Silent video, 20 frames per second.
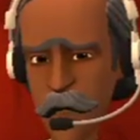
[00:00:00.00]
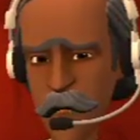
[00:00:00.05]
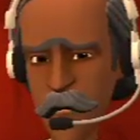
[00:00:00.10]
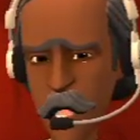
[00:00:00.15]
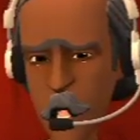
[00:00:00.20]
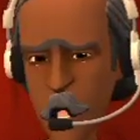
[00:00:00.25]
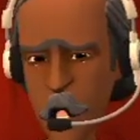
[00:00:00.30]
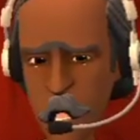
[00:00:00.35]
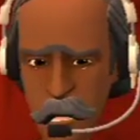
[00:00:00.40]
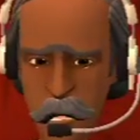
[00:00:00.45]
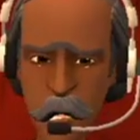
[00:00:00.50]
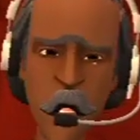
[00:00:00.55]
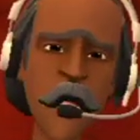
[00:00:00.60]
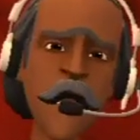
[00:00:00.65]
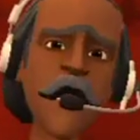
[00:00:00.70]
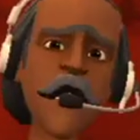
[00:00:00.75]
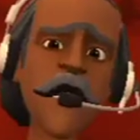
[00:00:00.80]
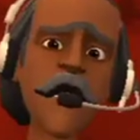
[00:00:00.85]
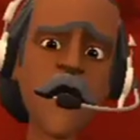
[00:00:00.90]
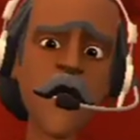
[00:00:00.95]

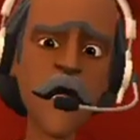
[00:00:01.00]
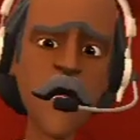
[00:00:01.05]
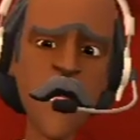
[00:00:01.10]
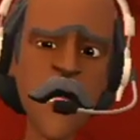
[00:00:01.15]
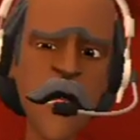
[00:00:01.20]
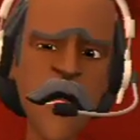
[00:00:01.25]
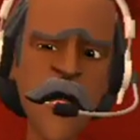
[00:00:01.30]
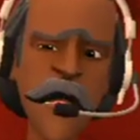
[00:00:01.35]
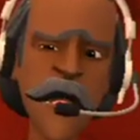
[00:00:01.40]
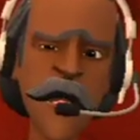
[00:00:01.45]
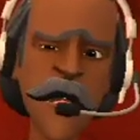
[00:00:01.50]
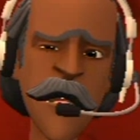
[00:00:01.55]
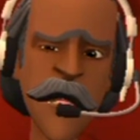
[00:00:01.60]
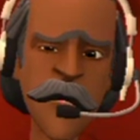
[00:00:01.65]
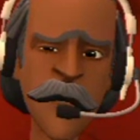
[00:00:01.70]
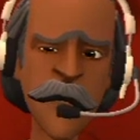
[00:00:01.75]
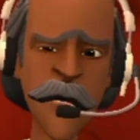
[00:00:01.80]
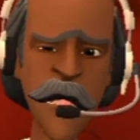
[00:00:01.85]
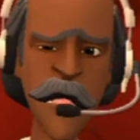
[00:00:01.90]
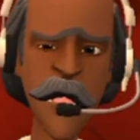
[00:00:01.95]
follower at the
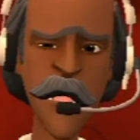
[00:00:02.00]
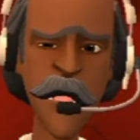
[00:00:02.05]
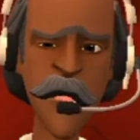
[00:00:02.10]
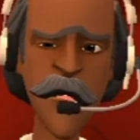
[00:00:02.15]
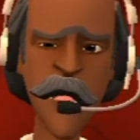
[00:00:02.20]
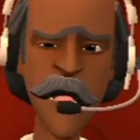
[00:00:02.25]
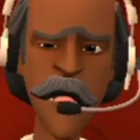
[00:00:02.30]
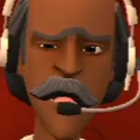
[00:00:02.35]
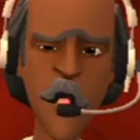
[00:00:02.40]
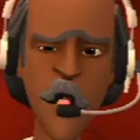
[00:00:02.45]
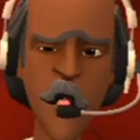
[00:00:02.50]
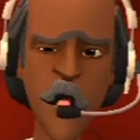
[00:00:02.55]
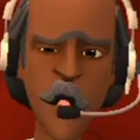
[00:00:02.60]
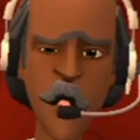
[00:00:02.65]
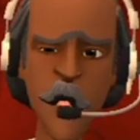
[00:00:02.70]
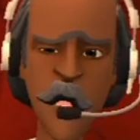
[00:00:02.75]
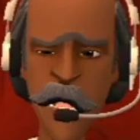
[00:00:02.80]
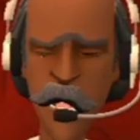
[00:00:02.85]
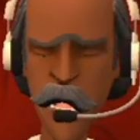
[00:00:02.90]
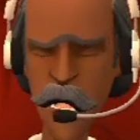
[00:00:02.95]
detriment of your
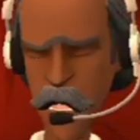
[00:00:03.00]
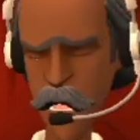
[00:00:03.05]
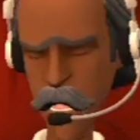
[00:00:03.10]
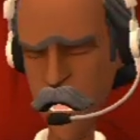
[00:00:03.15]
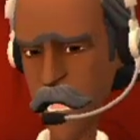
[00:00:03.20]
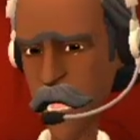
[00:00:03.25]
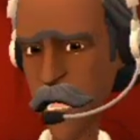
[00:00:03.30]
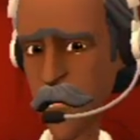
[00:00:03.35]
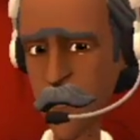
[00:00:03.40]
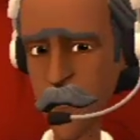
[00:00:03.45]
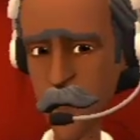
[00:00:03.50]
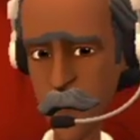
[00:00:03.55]
health.